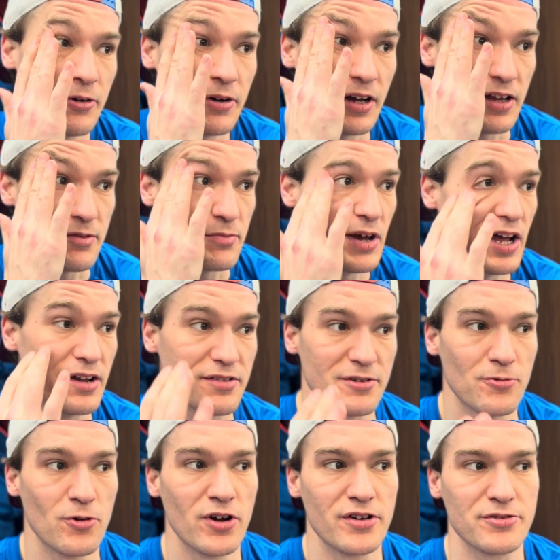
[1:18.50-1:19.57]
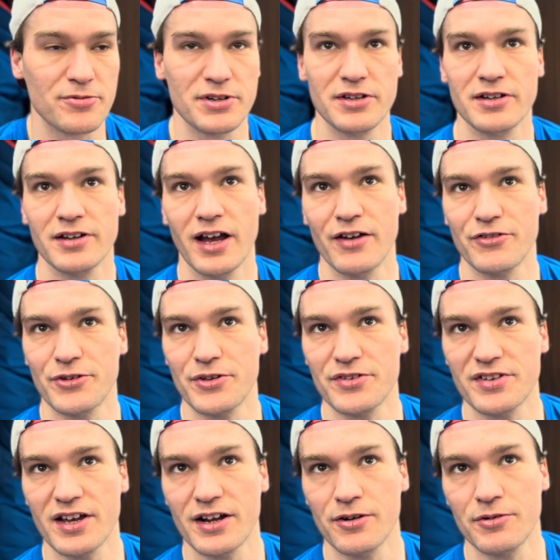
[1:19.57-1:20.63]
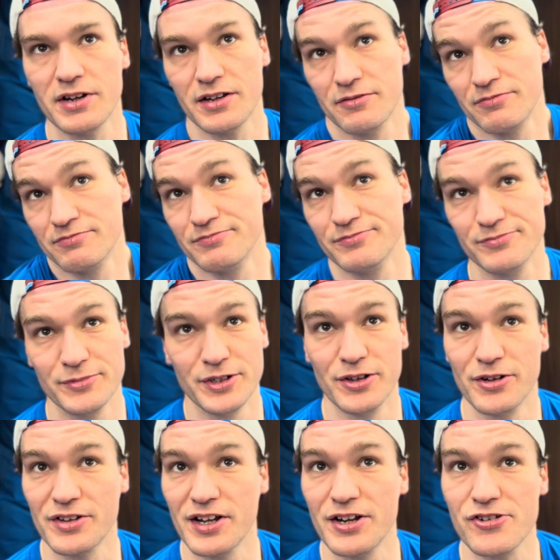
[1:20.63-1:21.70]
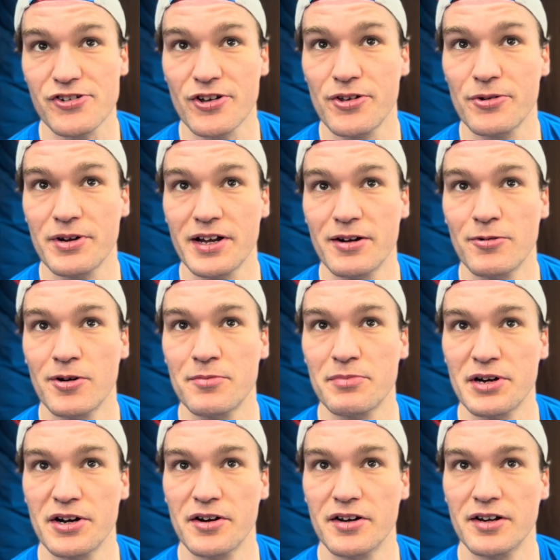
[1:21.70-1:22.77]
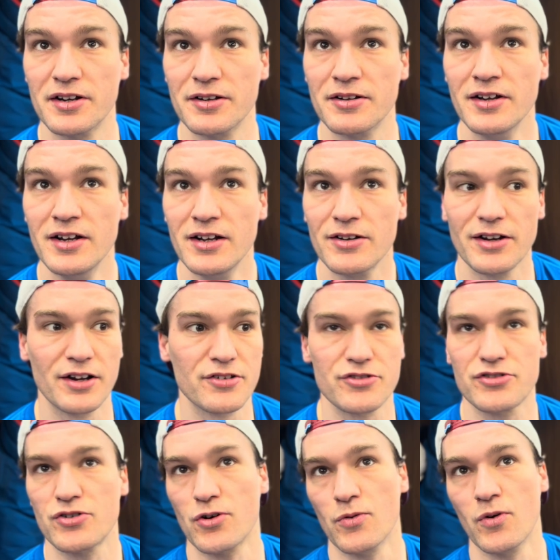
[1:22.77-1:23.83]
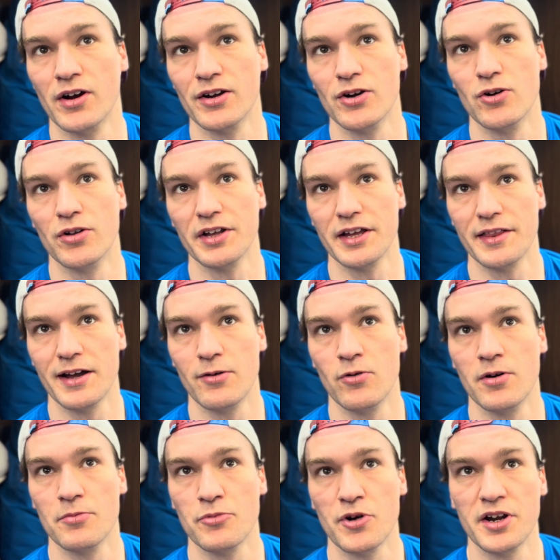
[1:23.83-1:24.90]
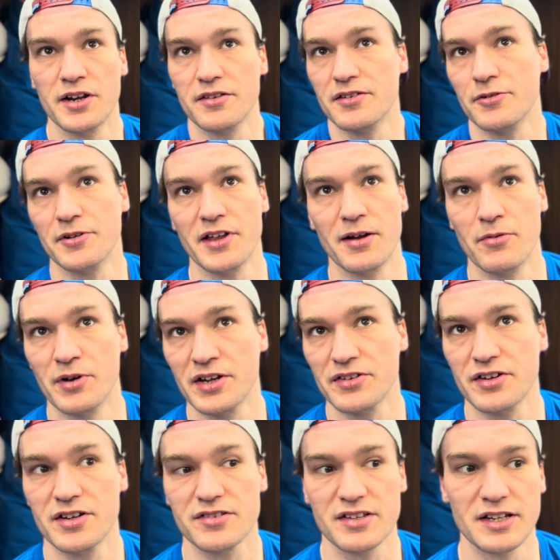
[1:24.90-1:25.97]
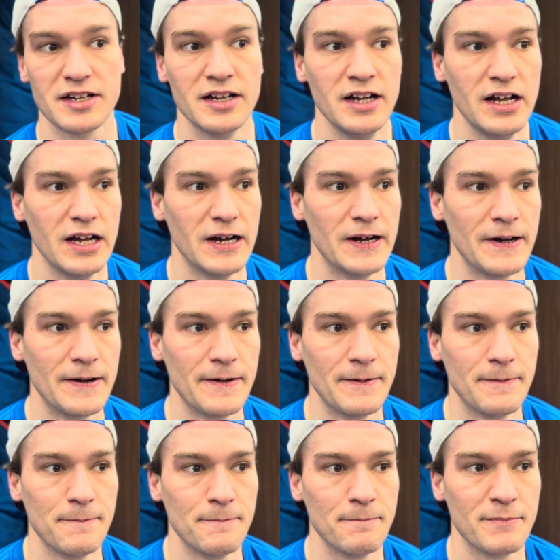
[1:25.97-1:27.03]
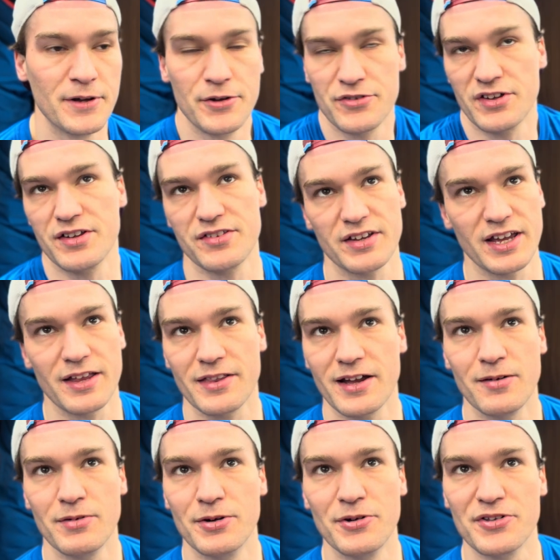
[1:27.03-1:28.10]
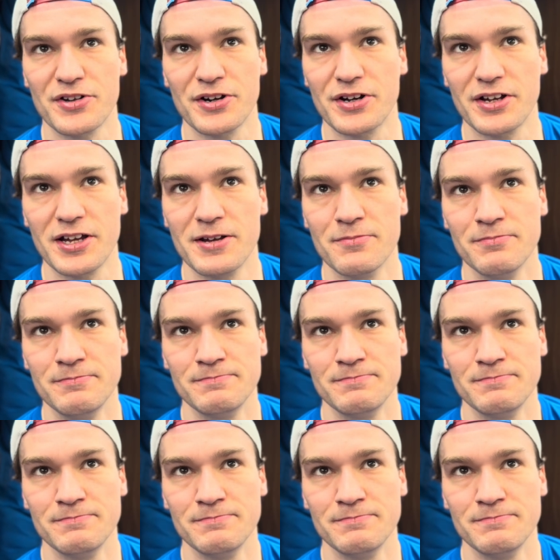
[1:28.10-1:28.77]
as bad as it was, after the second we looked at each other. We got one period and we got to score 1 goal and get that 1 point and see where that brings us. And it was nice to get that, but it wasn't a game.